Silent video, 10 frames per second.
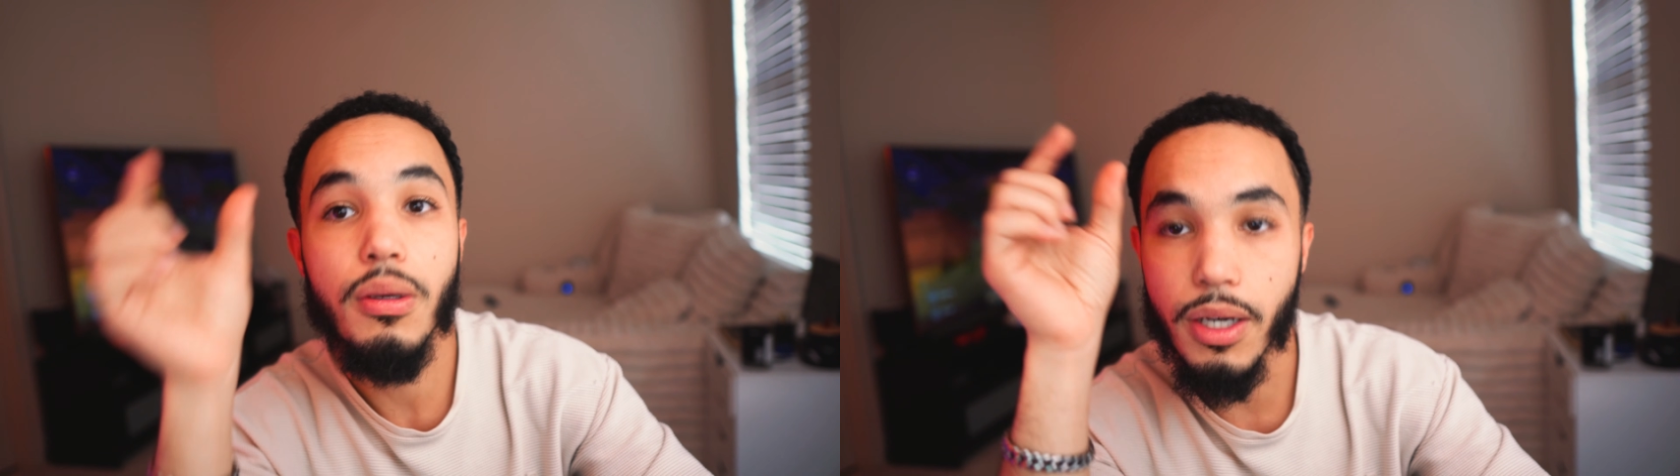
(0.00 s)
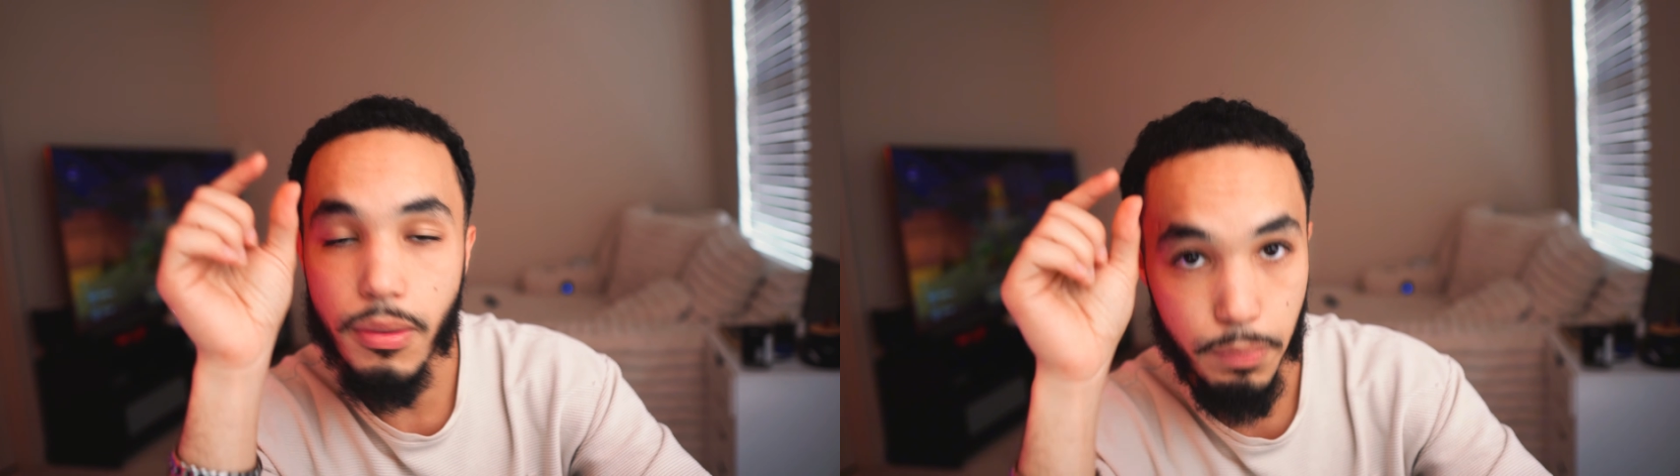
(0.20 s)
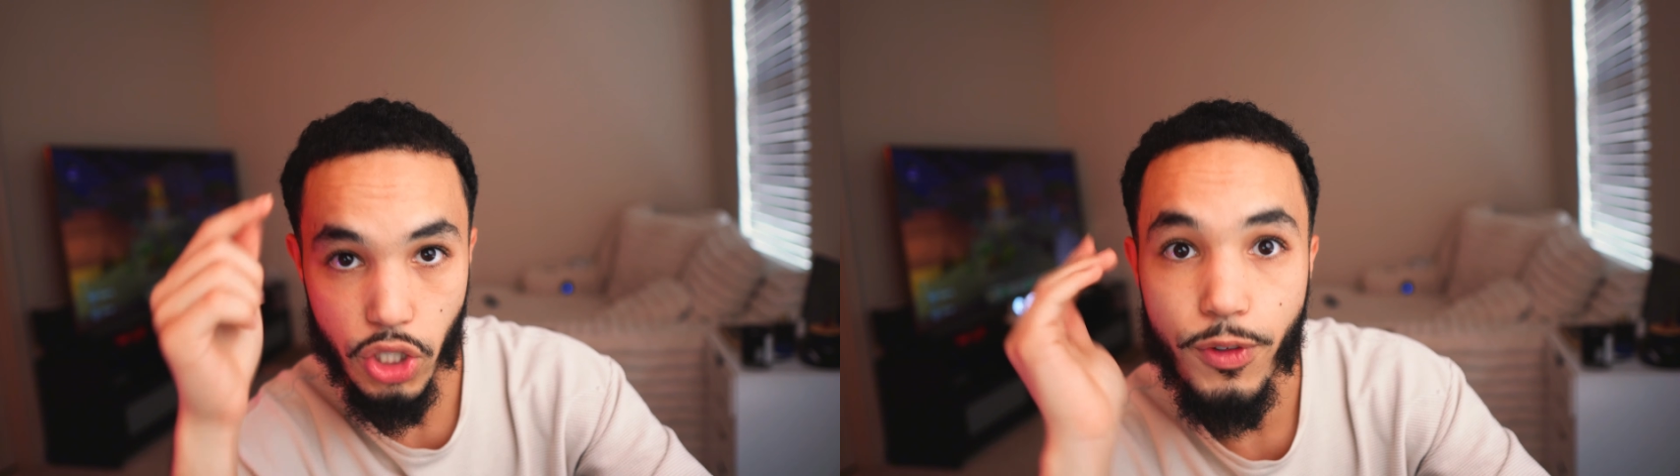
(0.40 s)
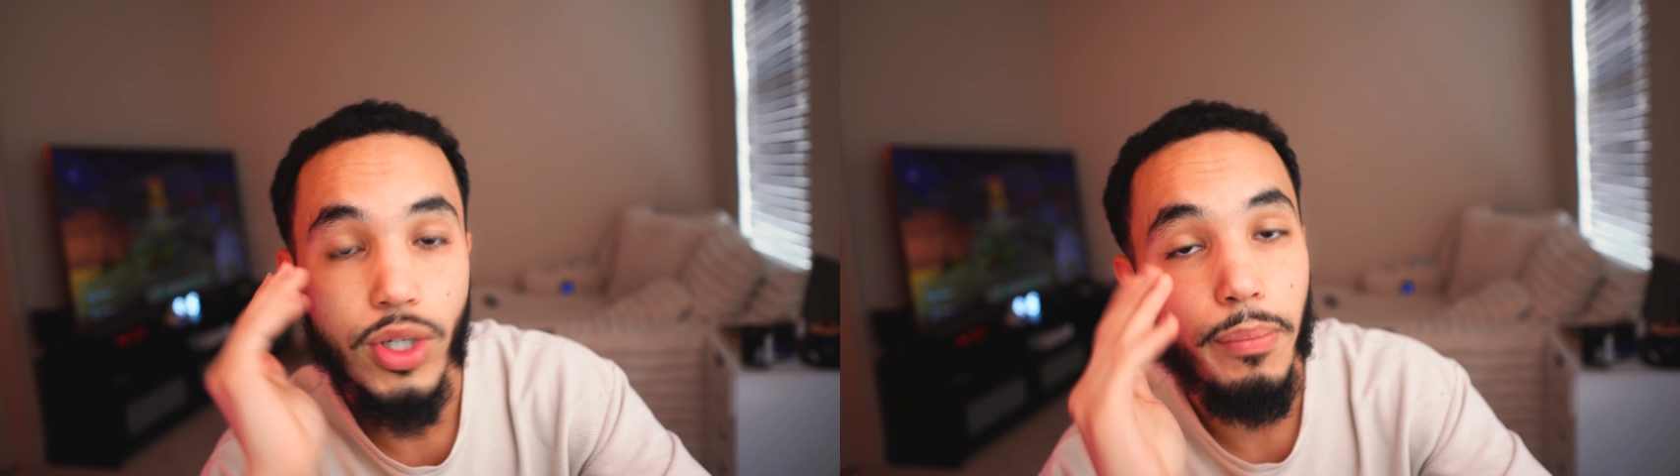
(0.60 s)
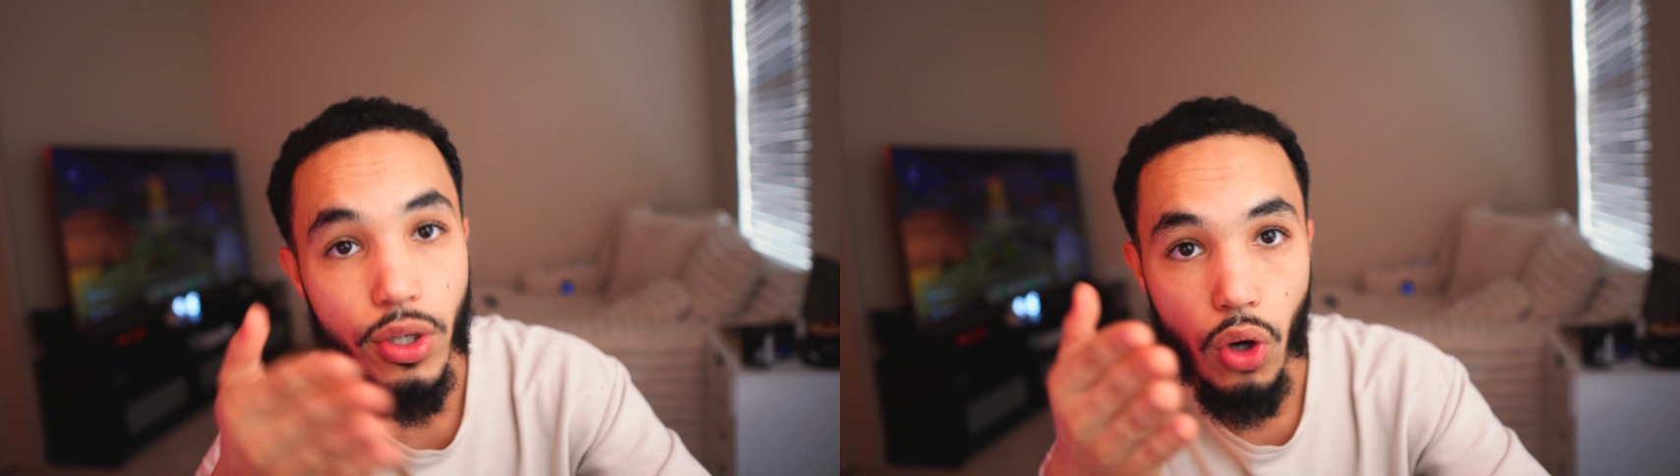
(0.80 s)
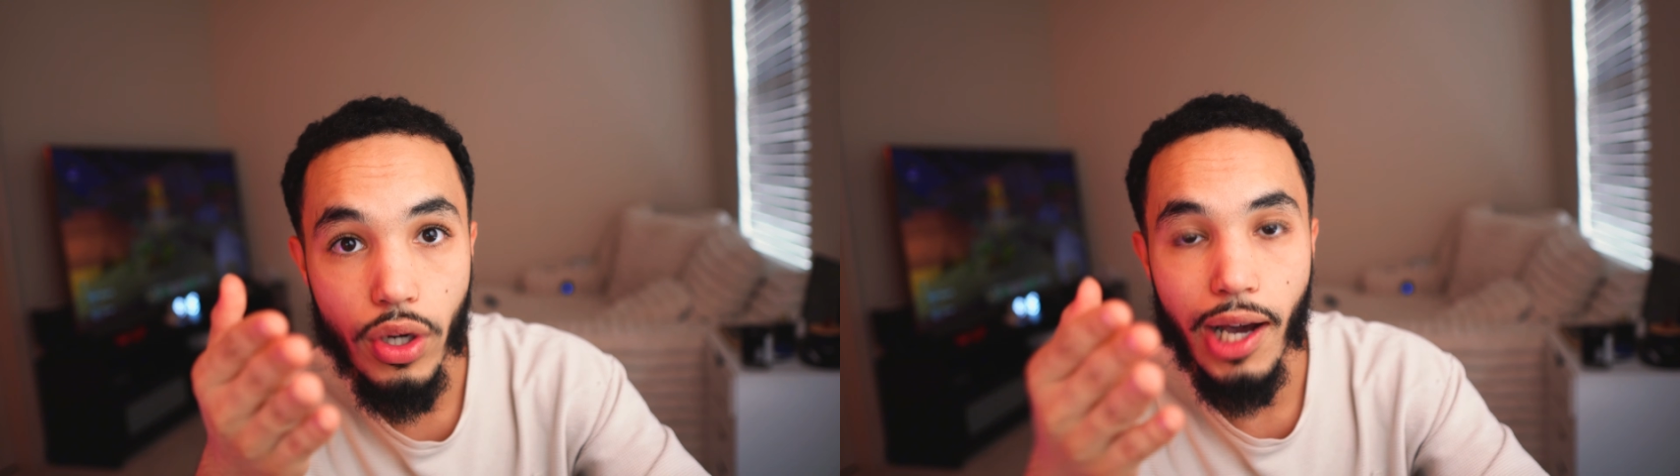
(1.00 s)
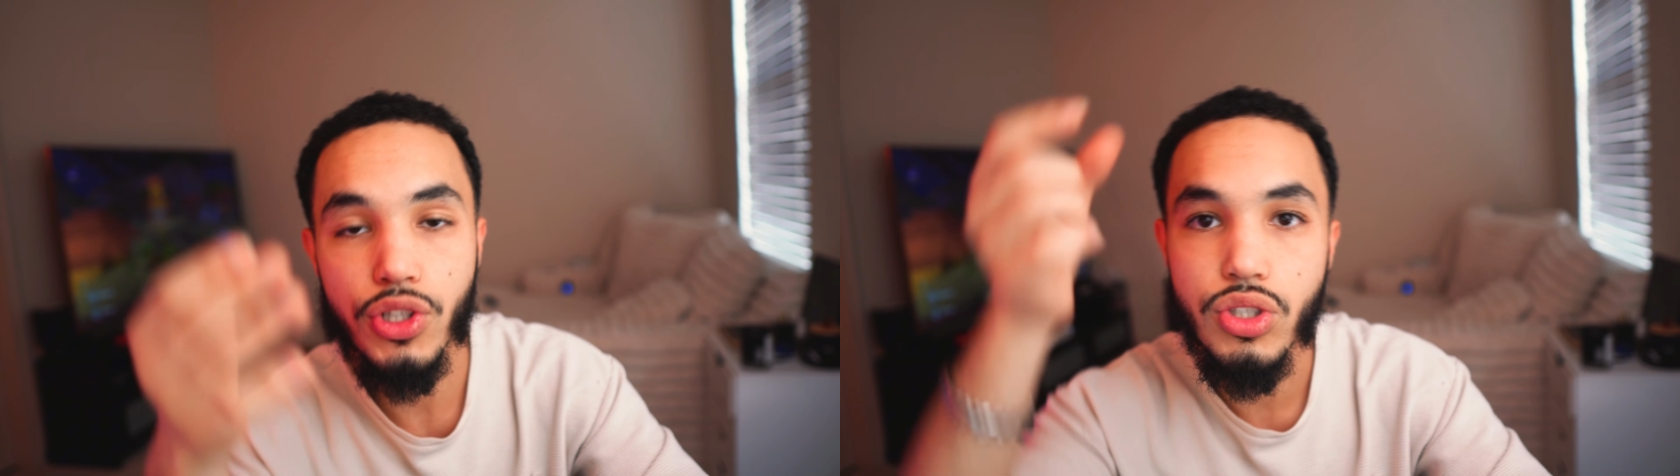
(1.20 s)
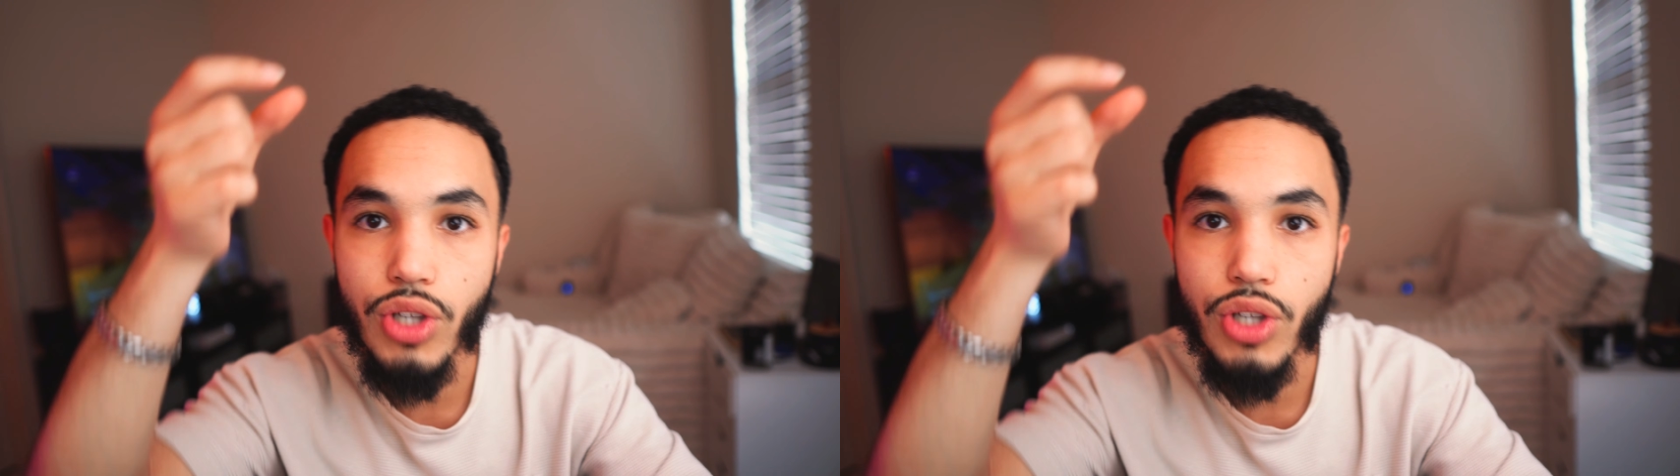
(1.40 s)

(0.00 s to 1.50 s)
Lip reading: But if you want to make your own house,